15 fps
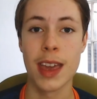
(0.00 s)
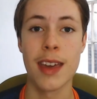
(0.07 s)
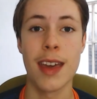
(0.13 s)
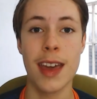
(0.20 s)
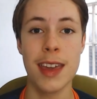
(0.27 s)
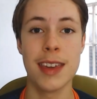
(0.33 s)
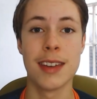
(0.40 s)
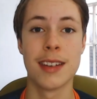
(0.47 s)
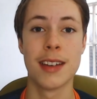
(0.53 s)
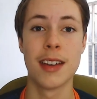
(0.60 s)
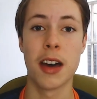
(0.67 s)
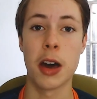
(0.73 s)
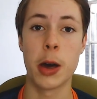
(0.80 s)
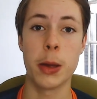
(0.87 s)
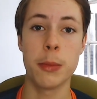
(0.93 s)
Hey,
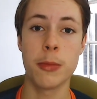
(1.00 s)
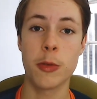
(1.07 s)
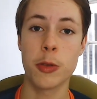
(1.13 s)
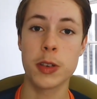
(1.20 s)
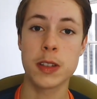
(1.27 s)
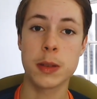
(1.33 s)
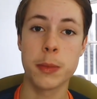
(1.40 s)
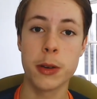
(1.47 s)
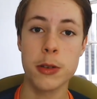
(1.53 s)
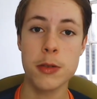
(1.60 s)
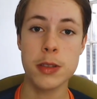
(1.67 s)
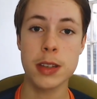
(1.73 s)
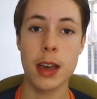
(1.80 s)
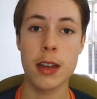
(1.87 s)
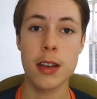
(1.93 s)
I'm Chris
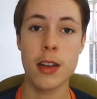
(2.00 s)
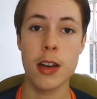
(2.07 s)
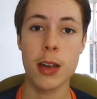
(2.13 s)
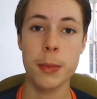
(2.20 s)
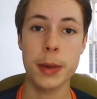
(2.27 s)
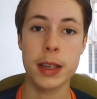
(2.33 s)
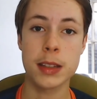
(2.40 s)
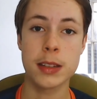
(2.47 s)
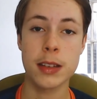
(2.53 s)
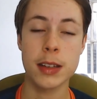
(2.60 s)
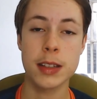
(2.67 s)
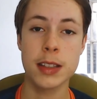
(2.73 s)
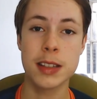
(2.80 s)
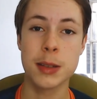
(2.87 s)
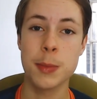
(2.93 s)
Mills and I'm
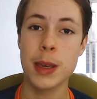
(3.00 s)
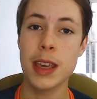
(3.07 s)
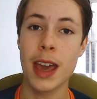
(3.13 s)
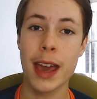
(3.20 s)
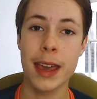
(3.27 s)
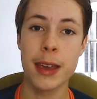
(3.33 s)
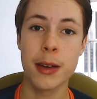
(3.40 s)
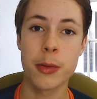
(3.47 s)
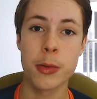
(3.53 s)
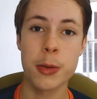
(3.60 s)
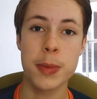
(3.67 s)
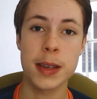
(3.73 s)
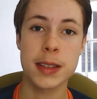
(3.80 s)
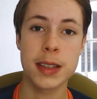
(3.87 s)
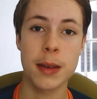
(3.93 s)
excited to be a
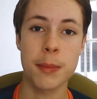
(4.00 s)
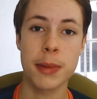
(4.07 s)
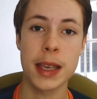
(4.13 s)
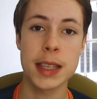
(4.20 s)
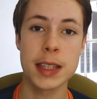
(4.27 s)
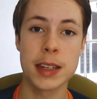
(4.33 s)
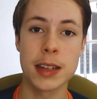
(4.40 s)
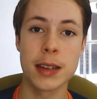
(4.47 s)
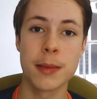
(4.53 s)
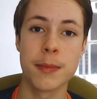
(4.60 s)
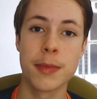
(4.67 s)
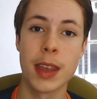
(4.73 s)
Rubik's ambassador.